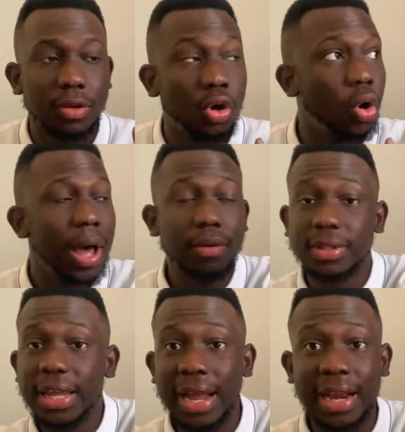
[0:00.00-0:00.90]
go out
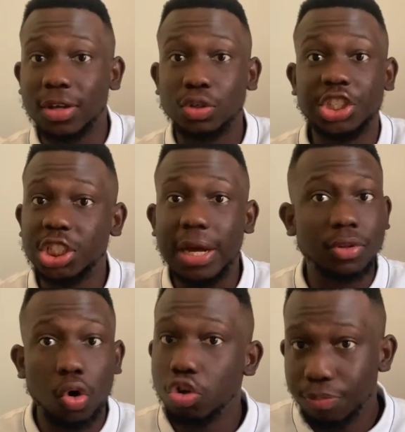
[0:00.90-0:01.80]
there and I could shout,
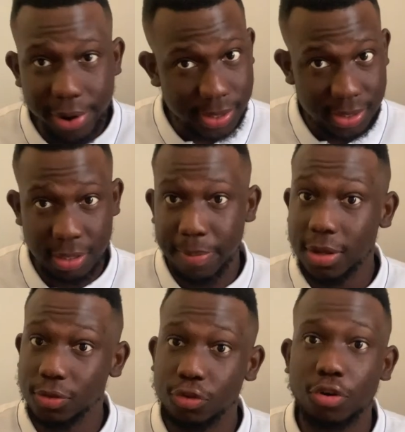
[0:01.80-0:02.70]
all your prices
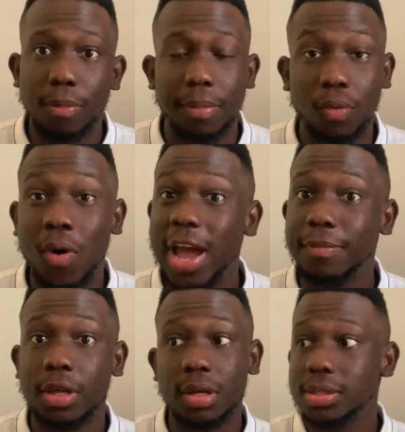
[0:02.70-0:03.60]
about to drop. Why?
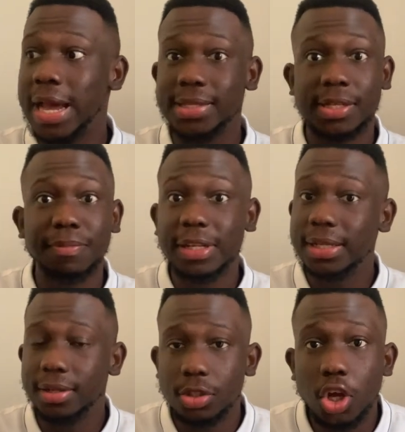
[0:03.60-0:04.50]
Because I simply
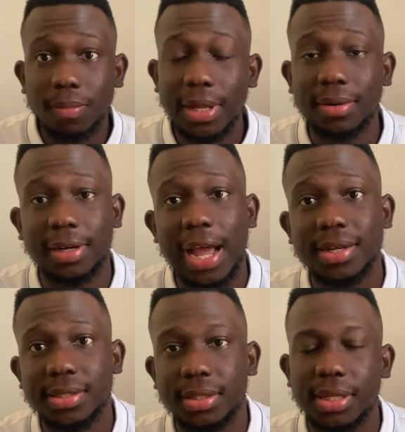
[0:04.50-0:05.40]
did a top-down
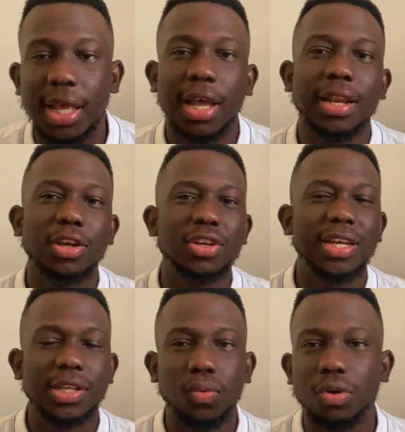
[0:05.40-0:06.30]
analysis. Now you
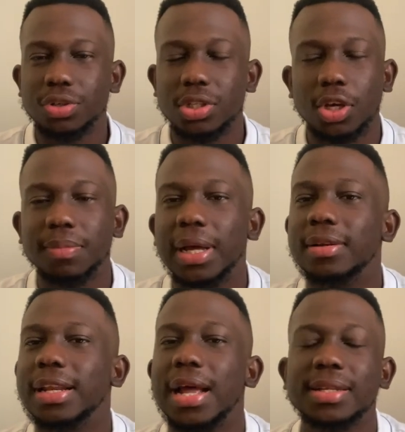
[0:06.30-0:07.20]
guys are wondering, top-down
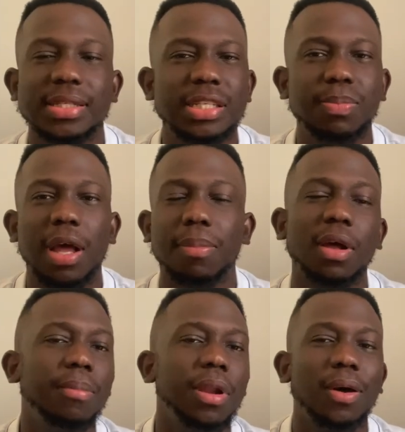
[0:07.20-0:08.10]
analysis, blah
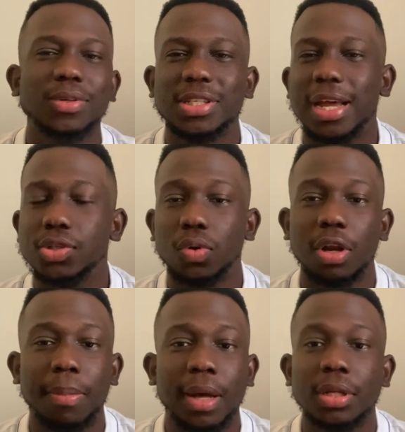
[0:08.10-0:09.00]
blah blah, what's this guy talking
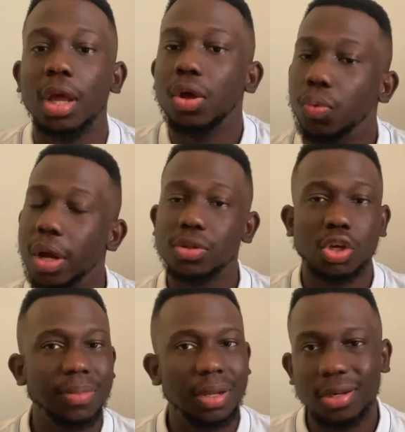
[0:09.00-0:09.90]
about? Well,
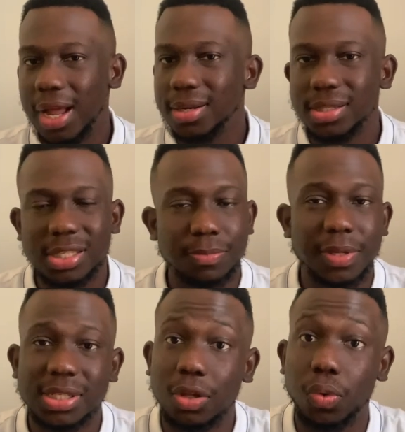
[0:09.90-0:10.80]
top-down analysis is
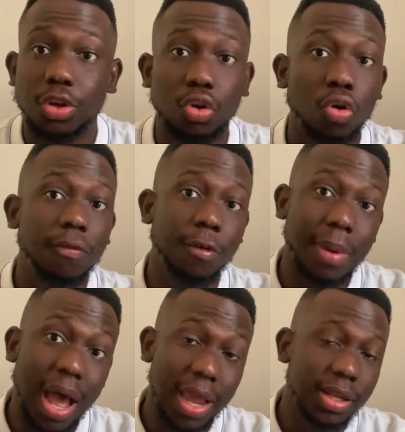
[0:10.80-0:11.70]
basically when you go from
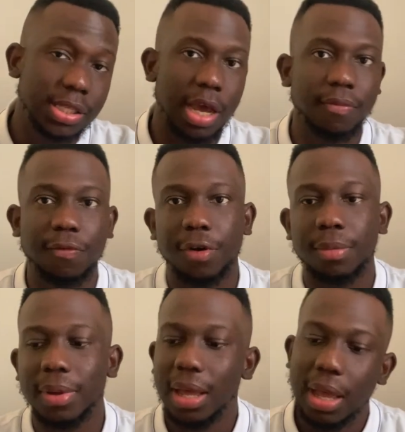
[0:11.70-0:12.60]
higher time
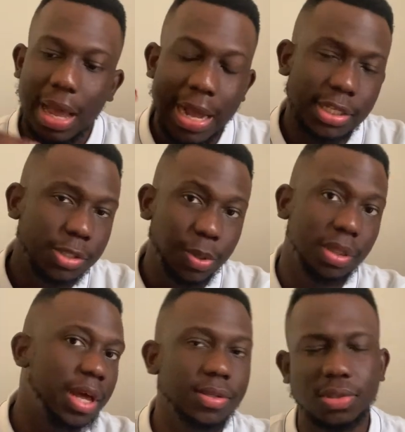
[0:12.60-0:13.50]
frame and spit
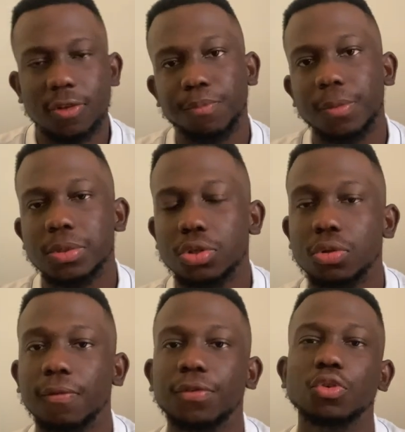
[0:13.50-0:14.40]
thousands of pips into
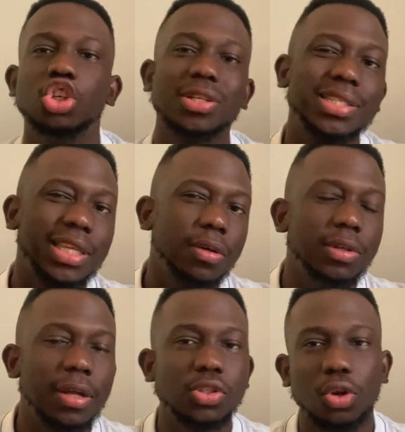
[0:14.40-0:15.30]
the future, scale
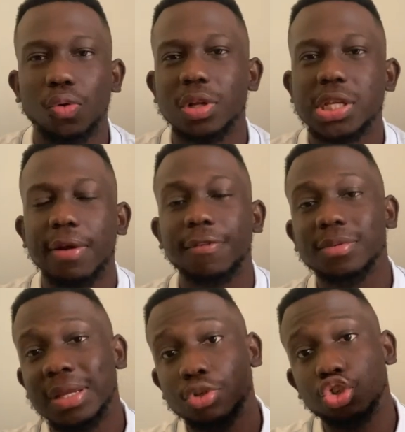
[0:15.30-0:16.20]
down to lower time frames
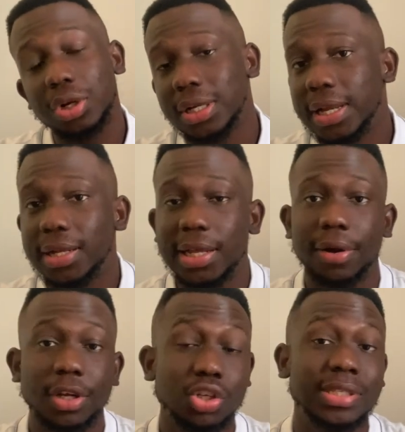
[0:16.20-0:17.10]
and trade in that
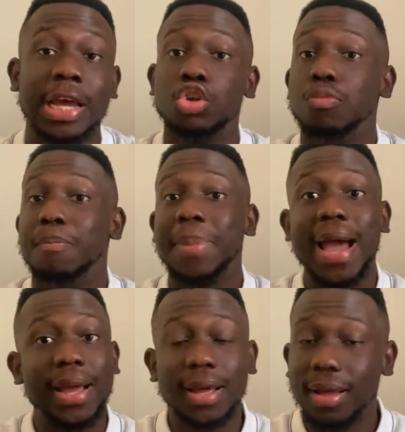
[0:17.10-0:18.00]
direction, and you
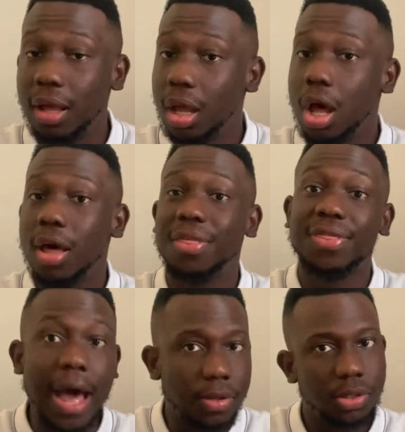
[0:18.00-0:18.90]
bang
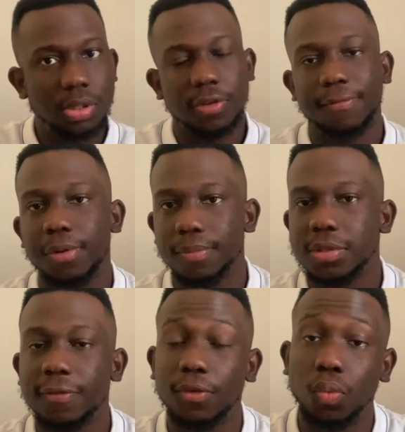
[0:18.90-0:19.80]
thousands of pips.
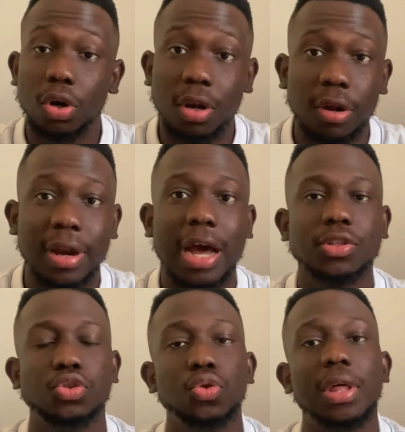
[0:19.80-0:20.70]
If you want to learn how
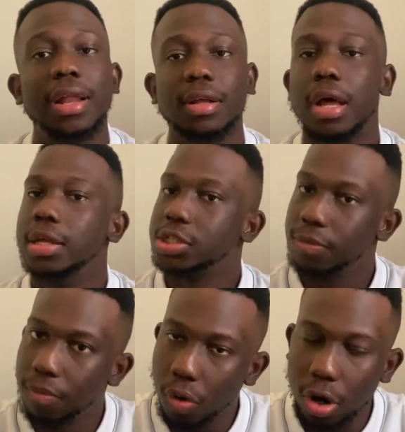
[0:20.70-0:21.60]
to do that some
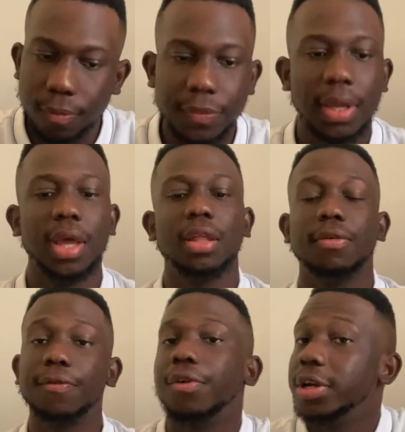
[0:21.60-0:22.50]
more, the
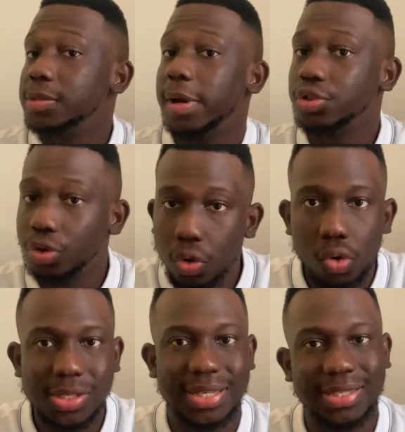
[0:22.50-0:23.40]
Forex Mastery
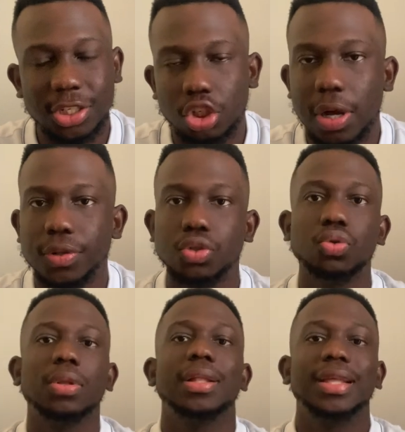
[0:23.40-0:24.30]
course can teach you how to
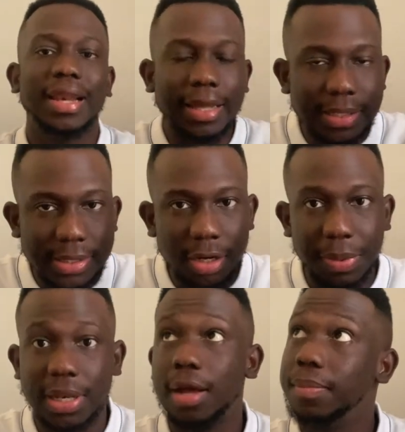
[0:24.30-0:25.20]
do that. The link is going to be
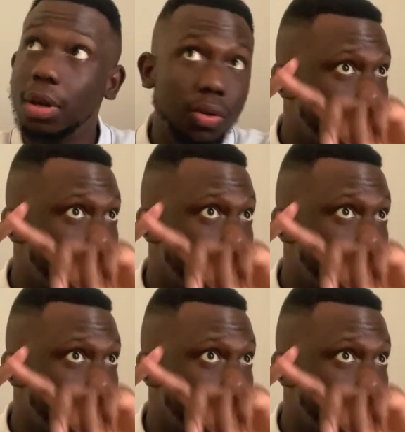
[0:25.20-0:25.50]
down below